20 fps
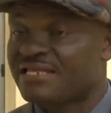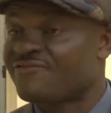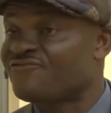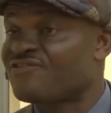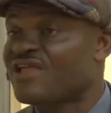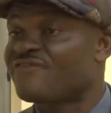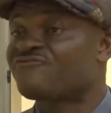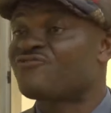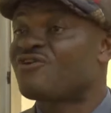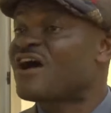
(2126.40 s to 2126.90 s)
they
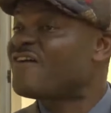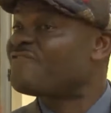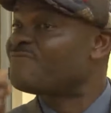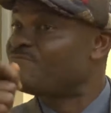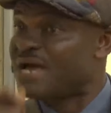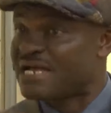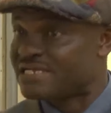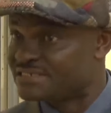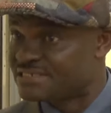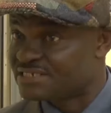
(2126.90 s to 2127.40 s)
fly for half
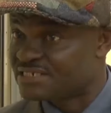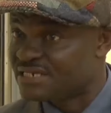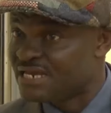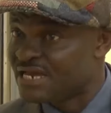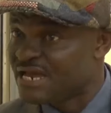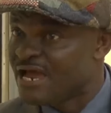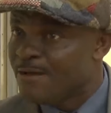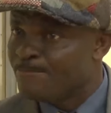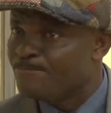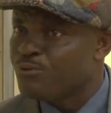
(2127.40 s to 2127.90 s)
mast.
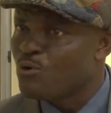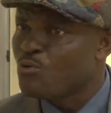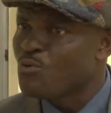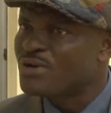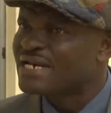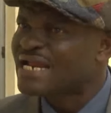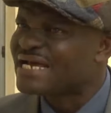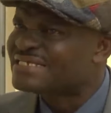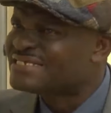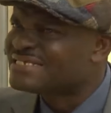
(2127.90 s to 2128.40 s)
But
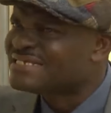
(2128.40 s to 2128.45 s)
when I